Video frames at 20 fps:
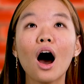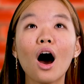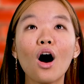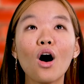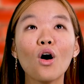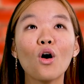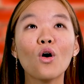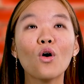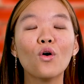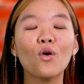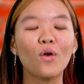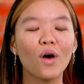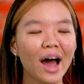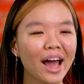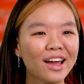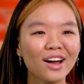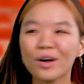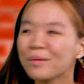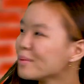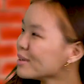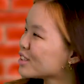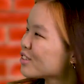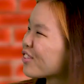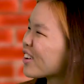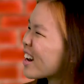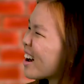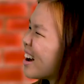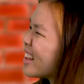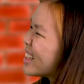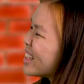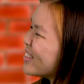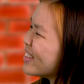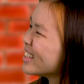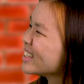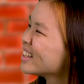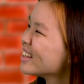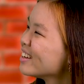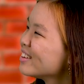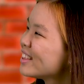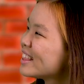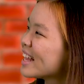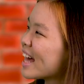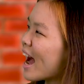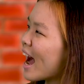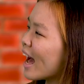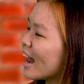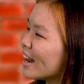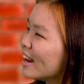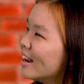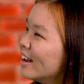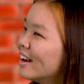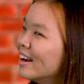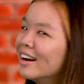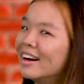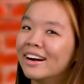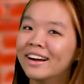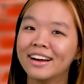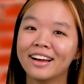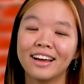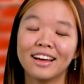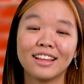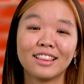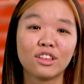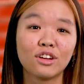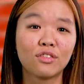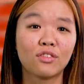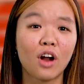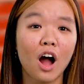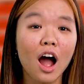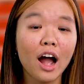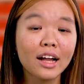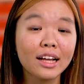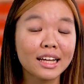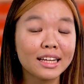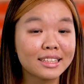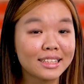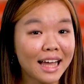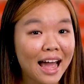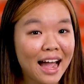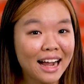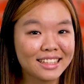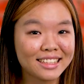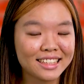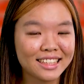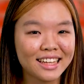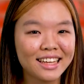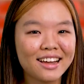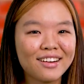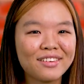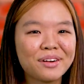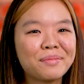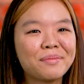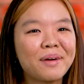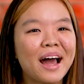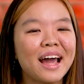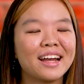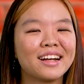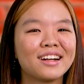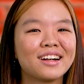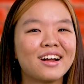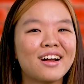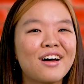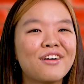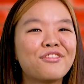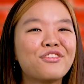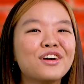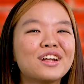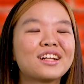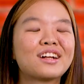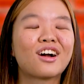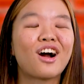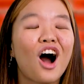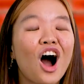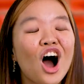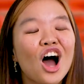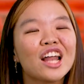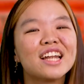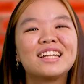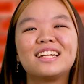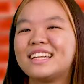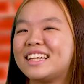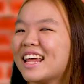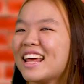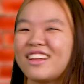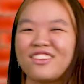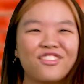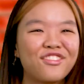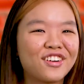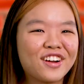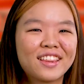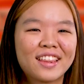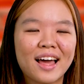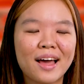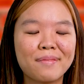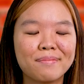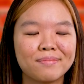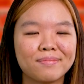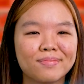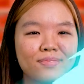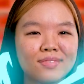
Oh, I almost forgot to include that. The rock is actually a reminder of what God did for them.